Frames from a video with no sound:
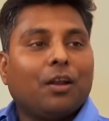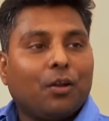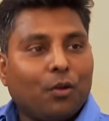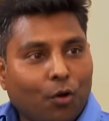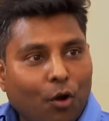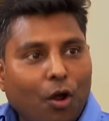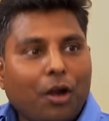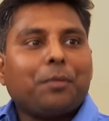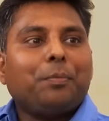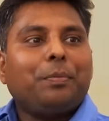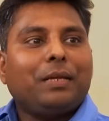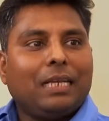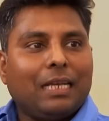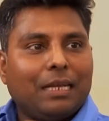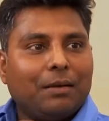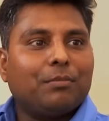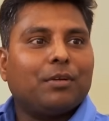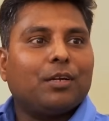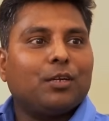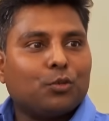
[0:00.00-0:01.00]
not been
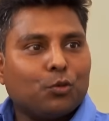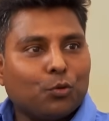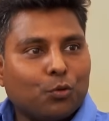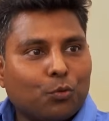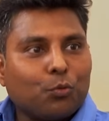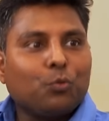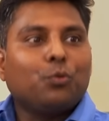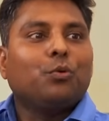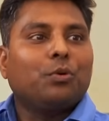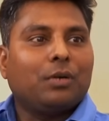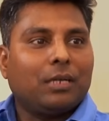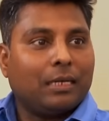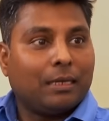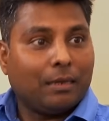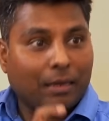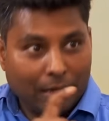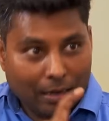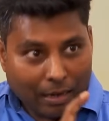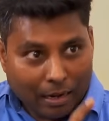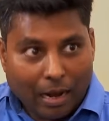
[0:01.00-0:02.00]
able to rule.
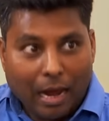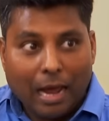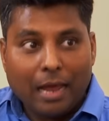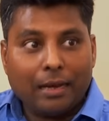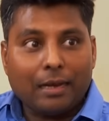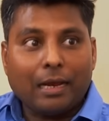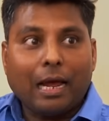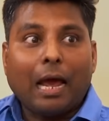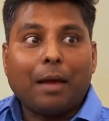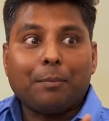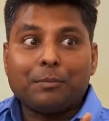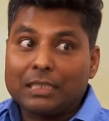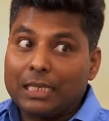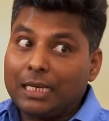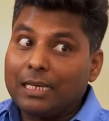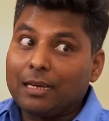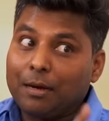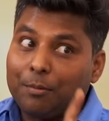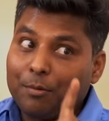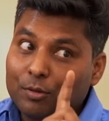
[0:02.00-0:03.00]
And I'm
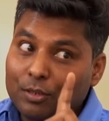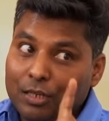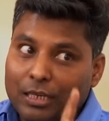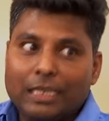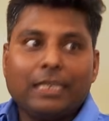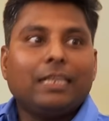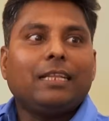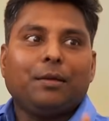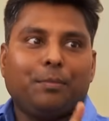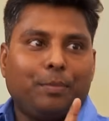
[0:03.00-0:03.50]
saying about the Hindi